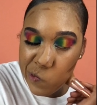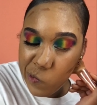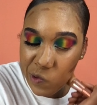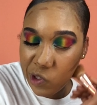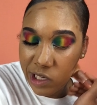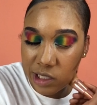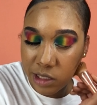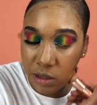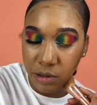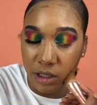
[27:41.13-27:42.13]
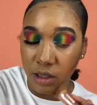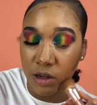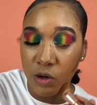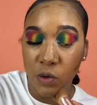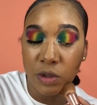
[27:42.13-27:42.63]
And that's typically the
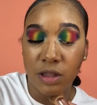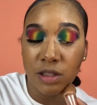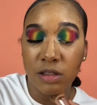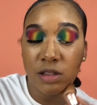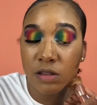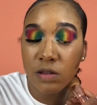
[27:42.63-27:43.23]
goal with this.